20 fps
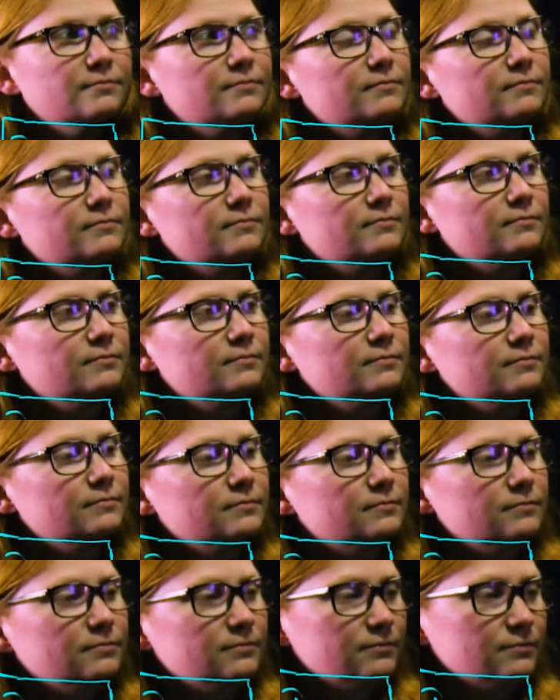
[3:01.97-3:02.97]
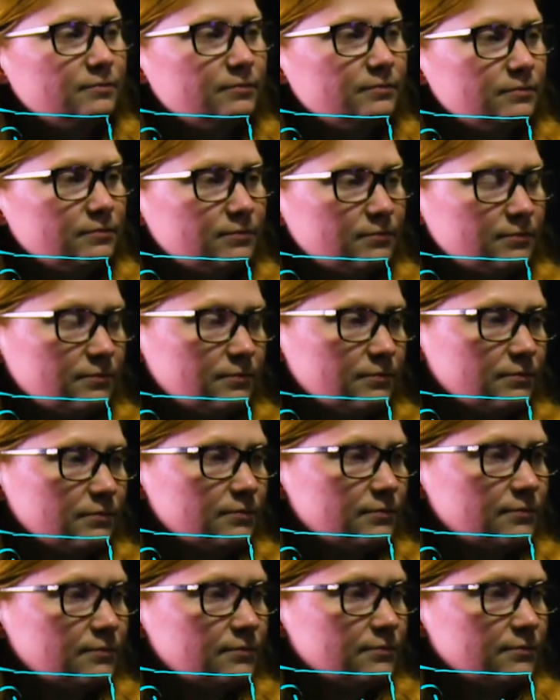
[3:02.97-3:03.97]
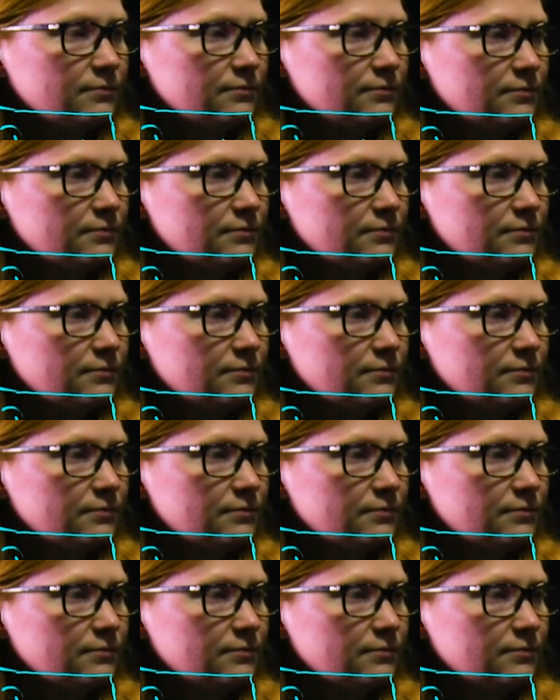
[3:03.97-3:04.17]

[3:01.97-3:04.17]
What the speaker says: (silent)